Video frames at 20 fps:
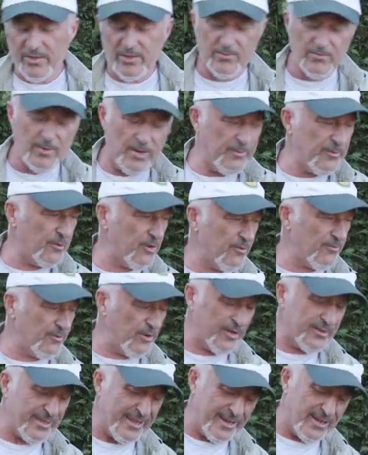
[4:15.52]
Just rub it off
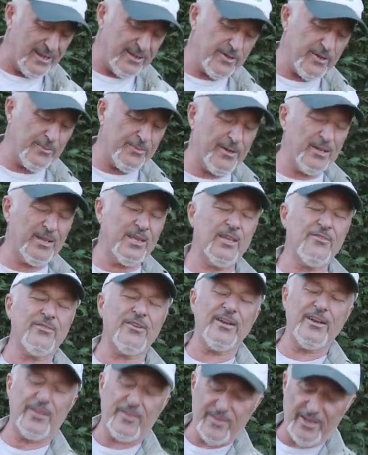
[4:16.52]
like that a little bit, leave
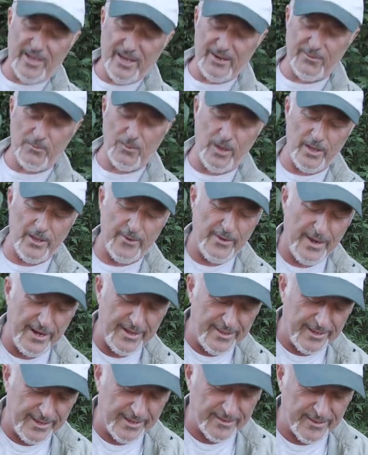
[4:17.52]
it in the sun. While you're
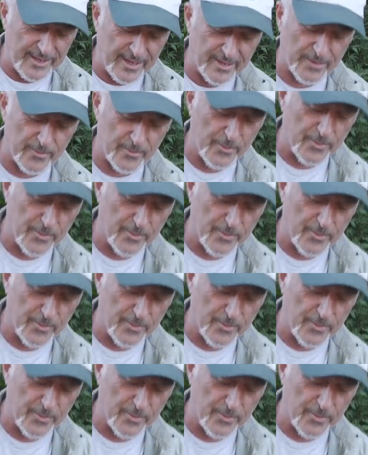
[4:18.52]
at it, you can tease the